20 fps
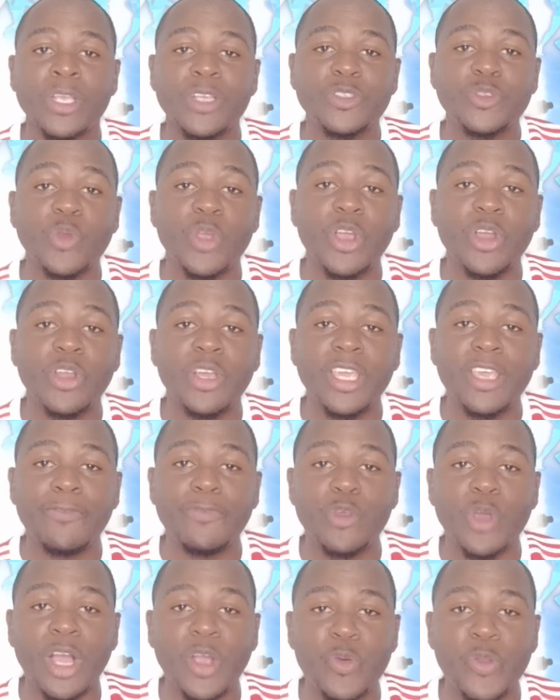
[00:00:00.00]
So we're going to
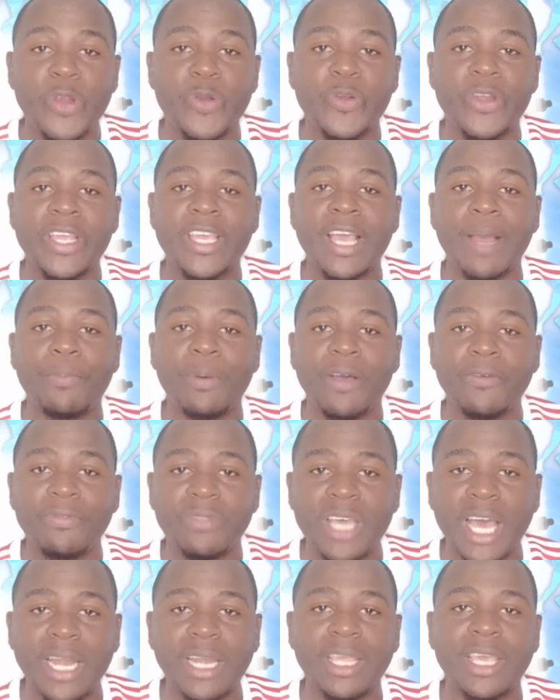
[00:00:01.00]
give you a quick recap
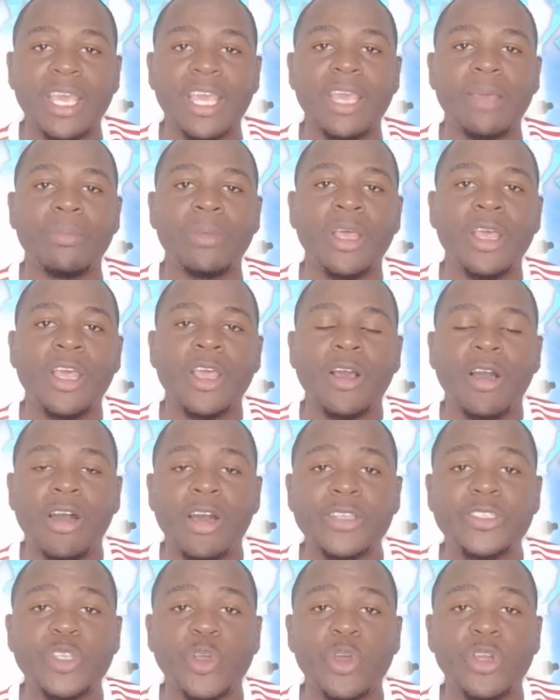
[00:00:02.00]
of that game.
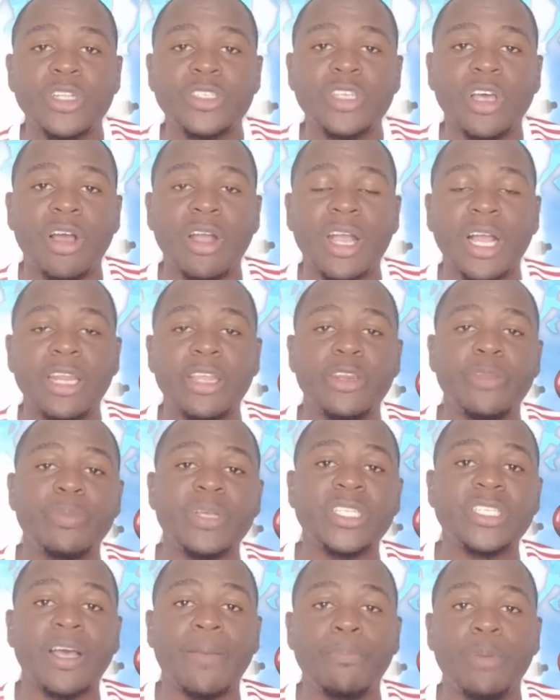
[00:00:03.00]
Also going to talk a little
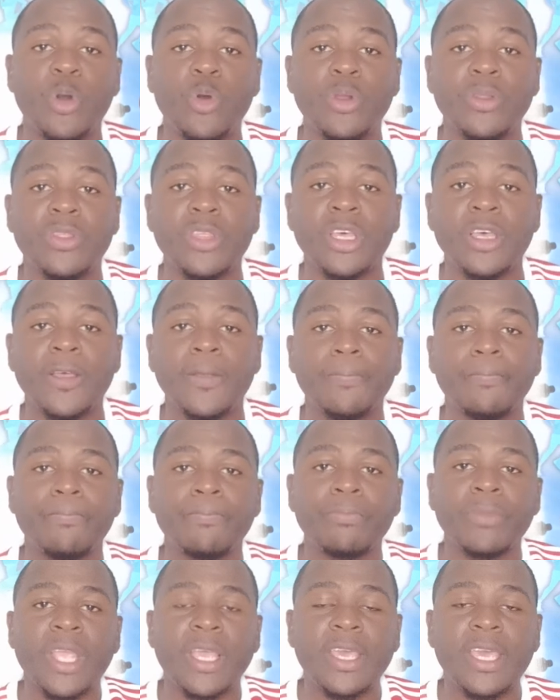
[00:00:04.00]
bit about the
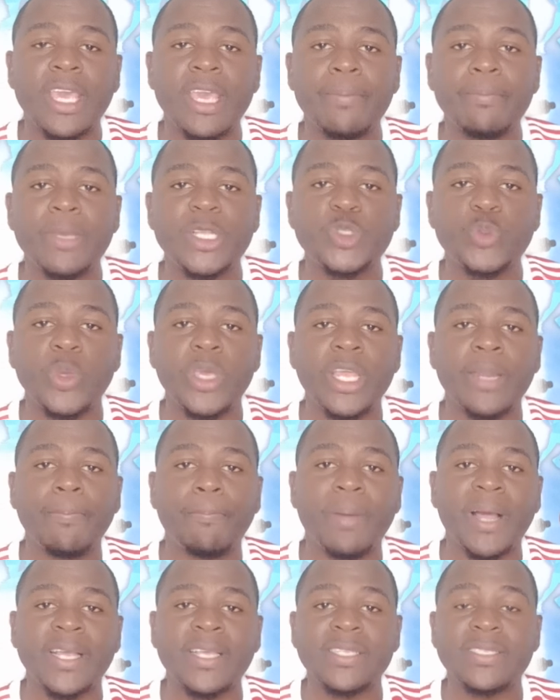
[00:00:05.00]
game
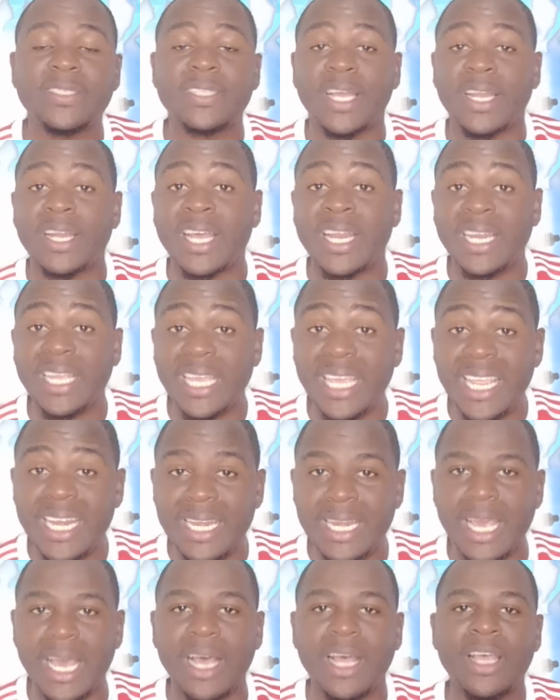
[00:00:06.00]
between Pakistan and
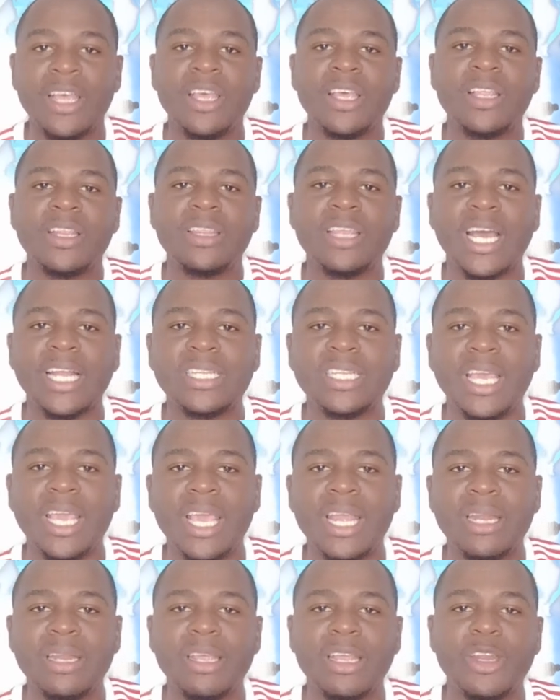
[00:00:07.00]
India that
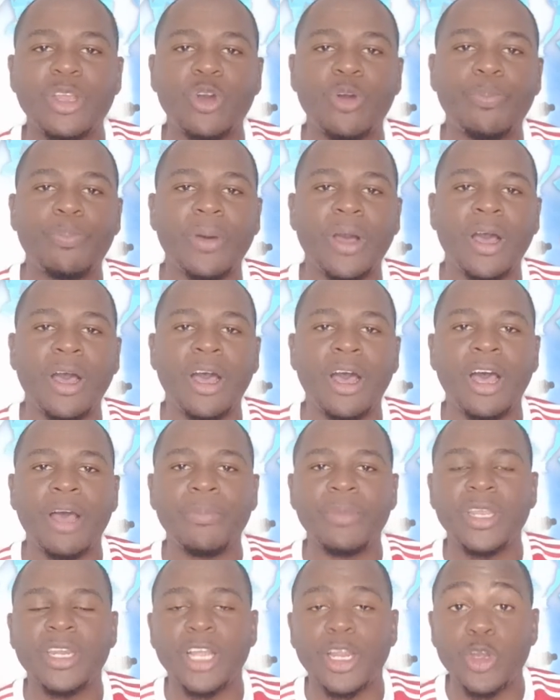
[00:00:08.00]
ended up
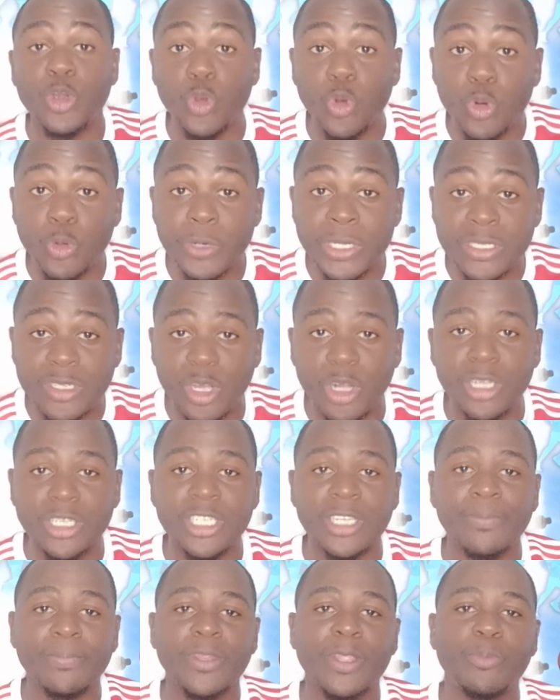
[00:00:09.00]
in a no
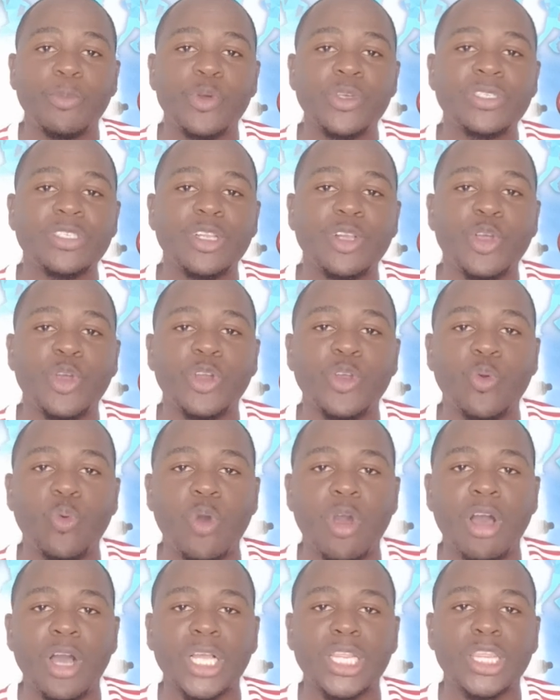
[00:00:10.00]
result. But we're still going to
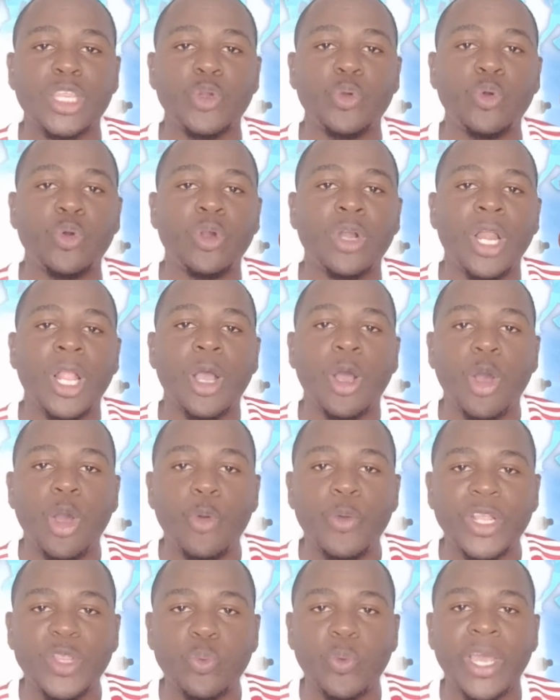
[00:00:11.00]
walk through
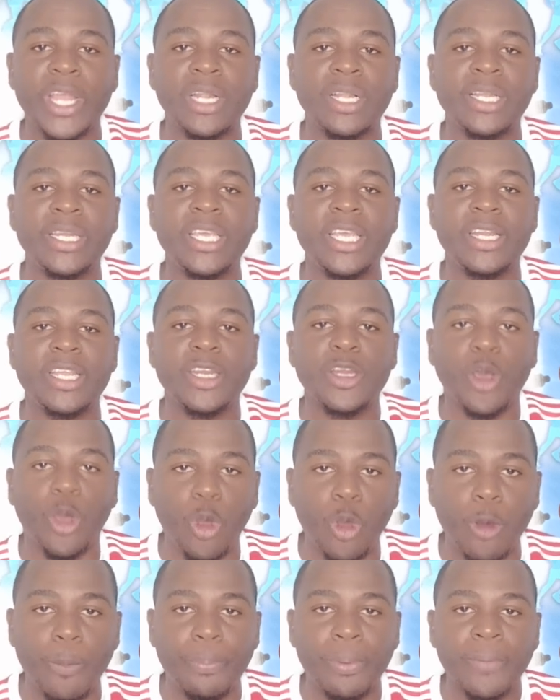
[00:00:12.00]
how it went leading
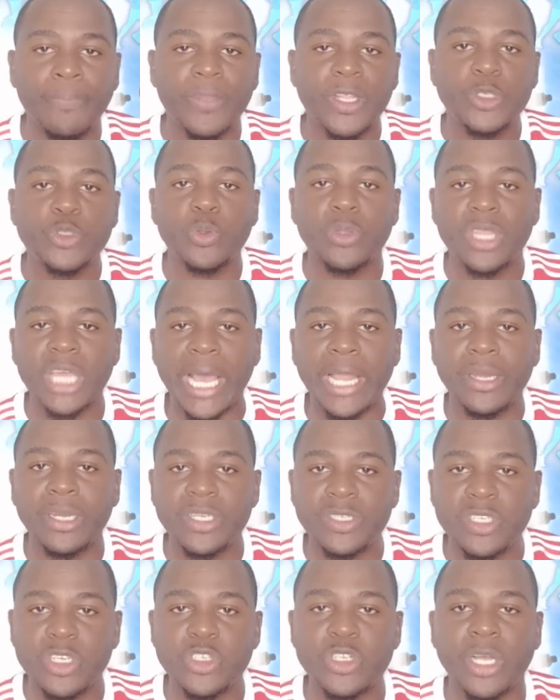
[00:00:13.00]
up to that
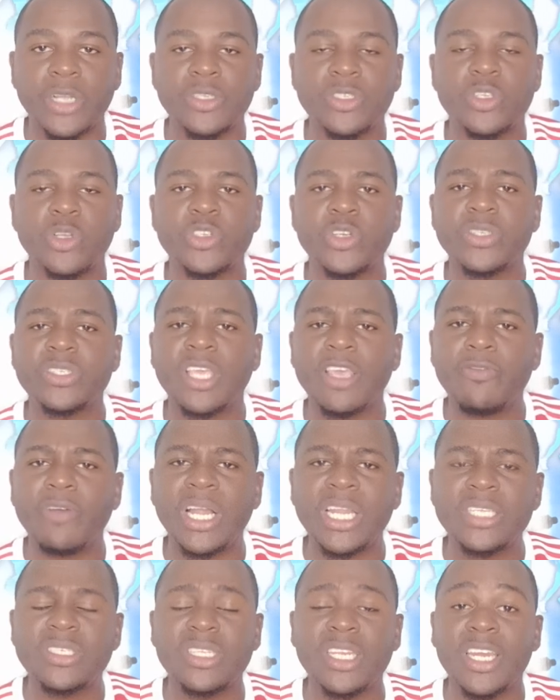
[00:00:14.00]
decision. So just give
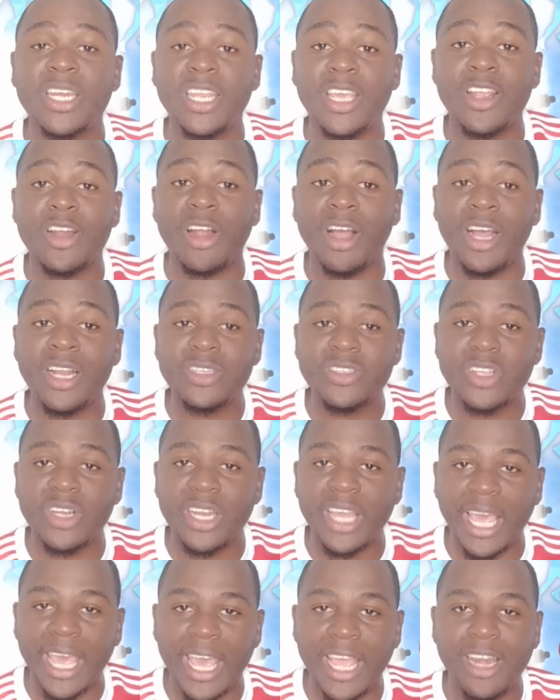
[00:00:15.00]
a listening ear
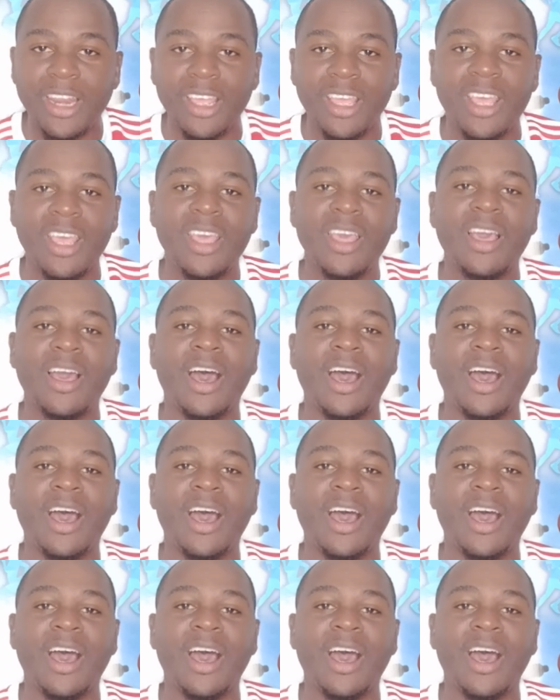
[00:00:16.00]
until the end.